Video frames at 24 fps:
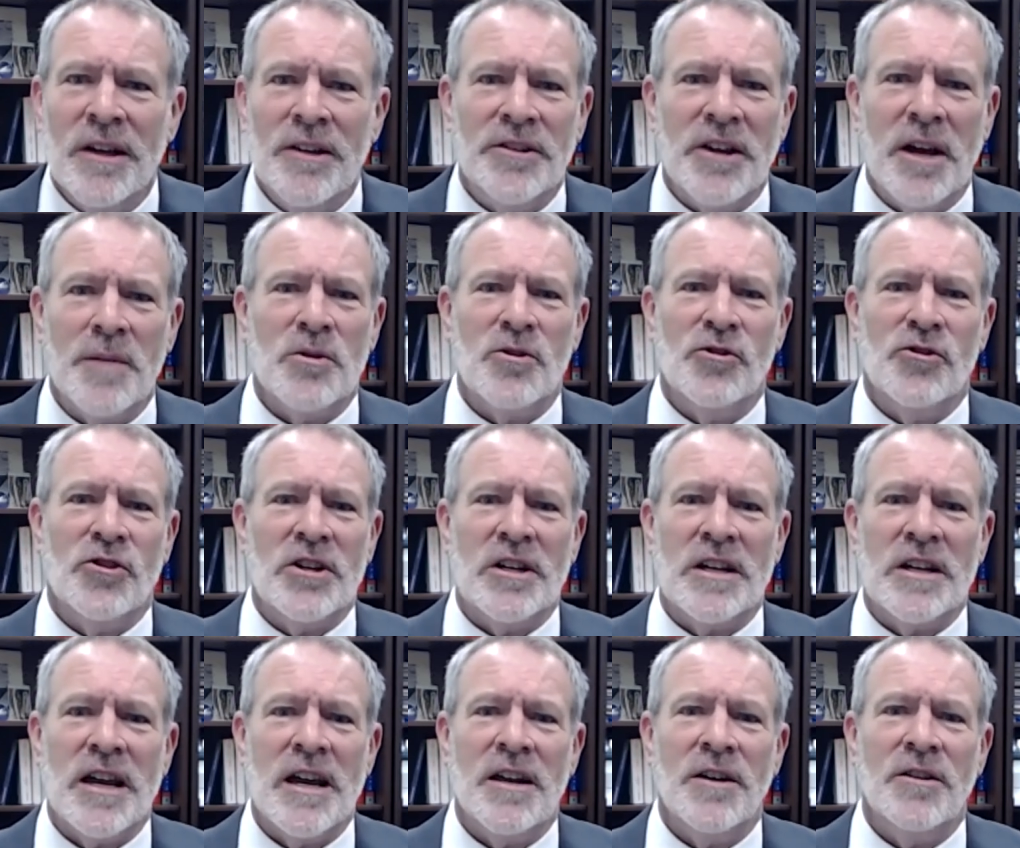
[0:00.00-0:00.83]

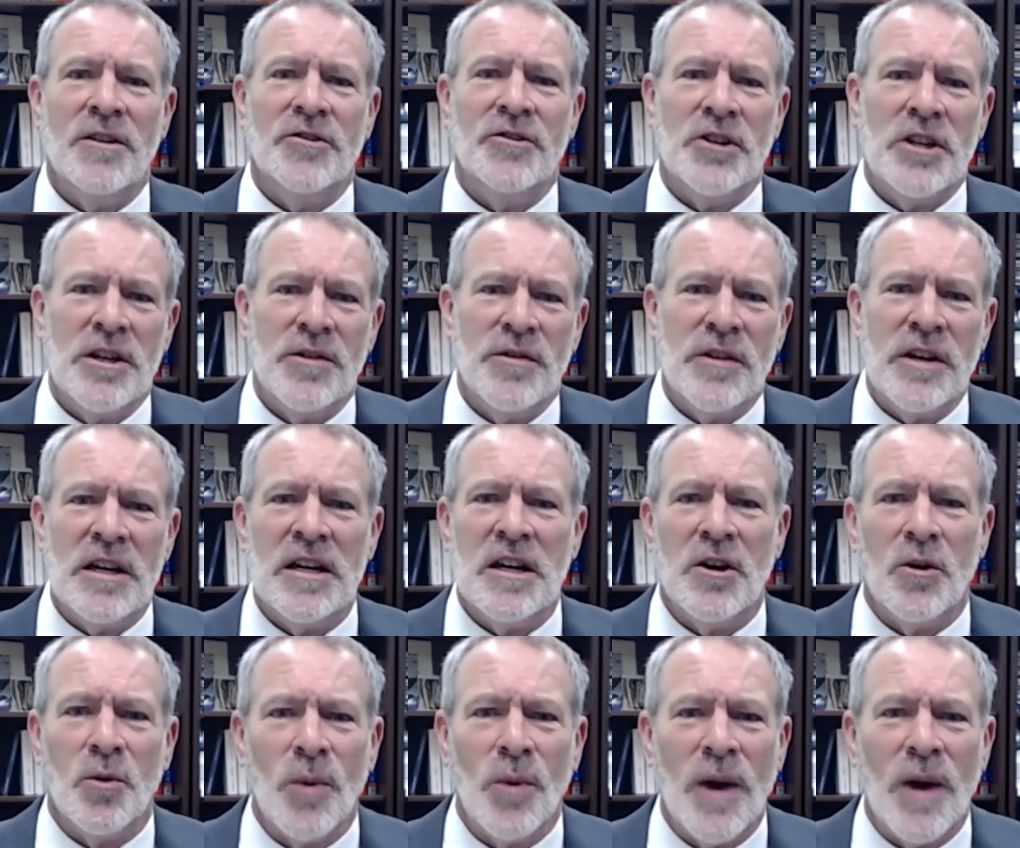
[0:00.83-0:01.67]
WGN
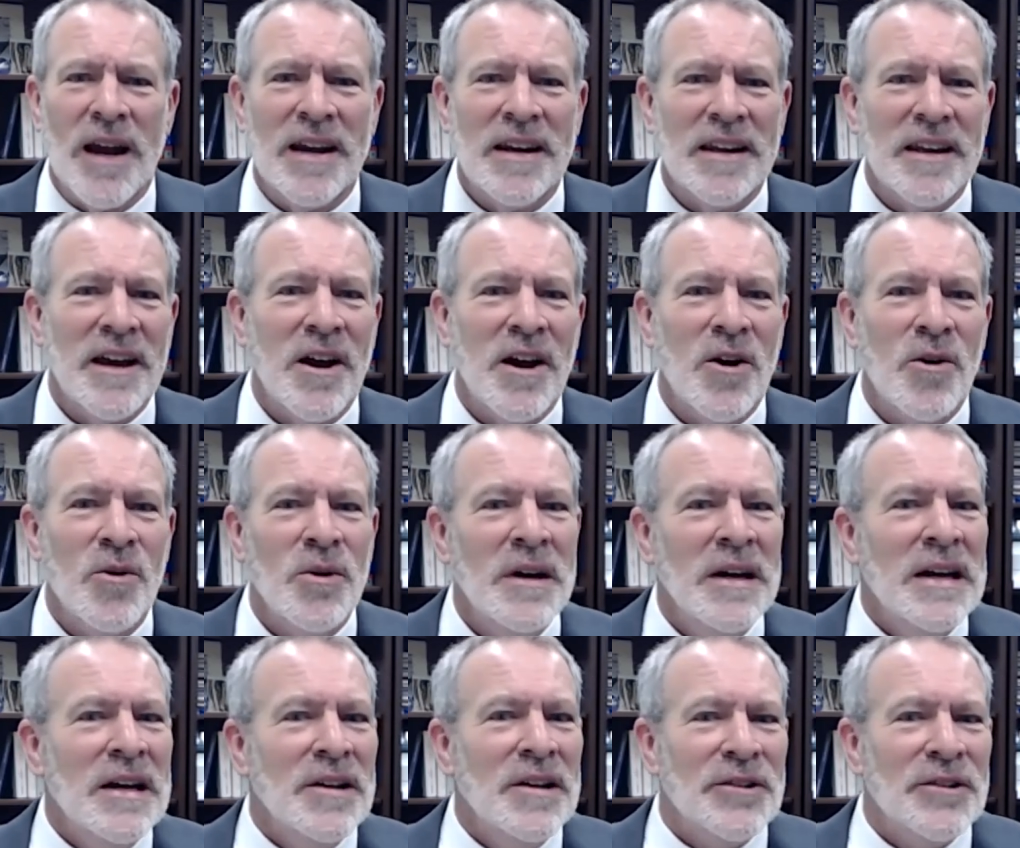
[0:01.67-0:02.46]
TV and radio.